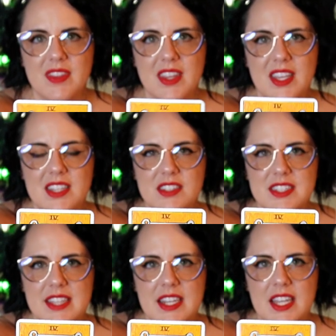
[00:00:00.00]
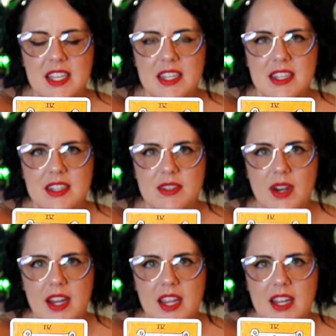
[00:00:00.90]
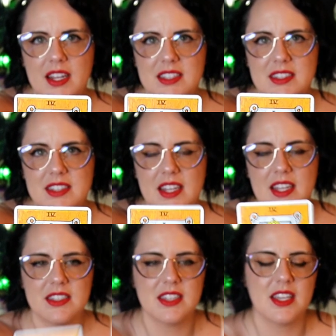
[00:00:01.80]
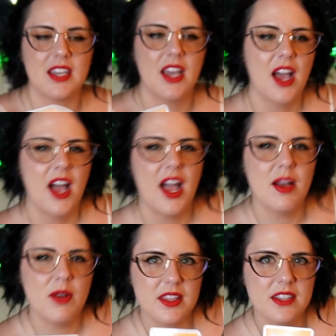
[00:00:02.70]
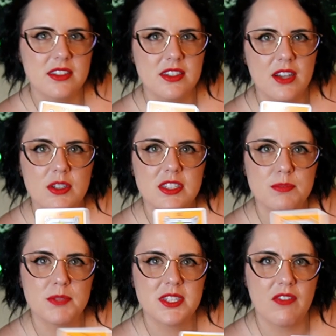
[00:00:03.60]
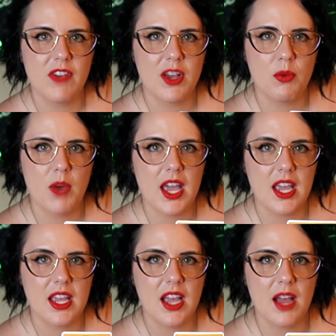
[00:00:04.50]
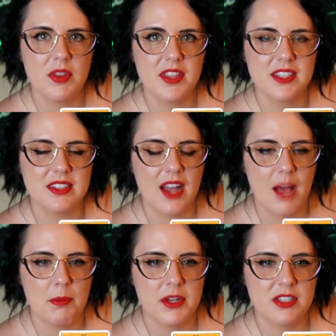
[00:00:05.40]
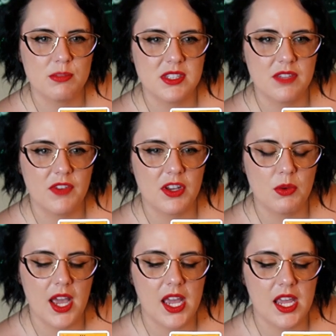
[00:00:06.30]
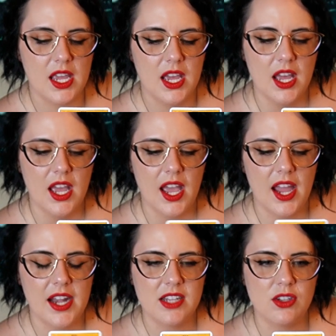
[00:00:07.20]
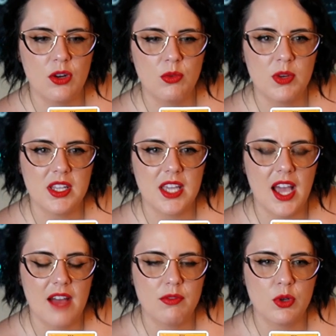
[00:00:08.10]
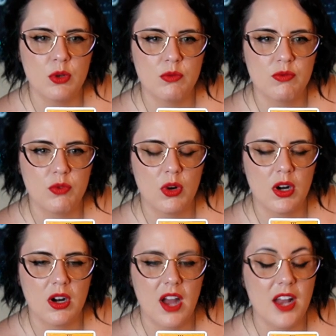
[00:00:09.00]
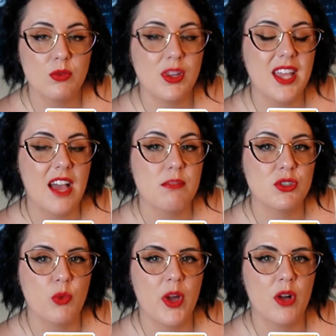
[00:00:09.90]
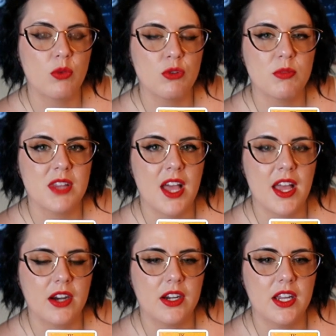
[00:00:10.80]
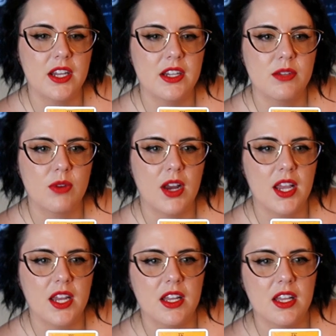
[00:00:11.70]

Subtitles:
he's sitting, right? He's sitting. It's like, I want things to go a specific way. I want things to happen a specific way. And I don't really have room for, I don't really have much wiggle room in that area, right?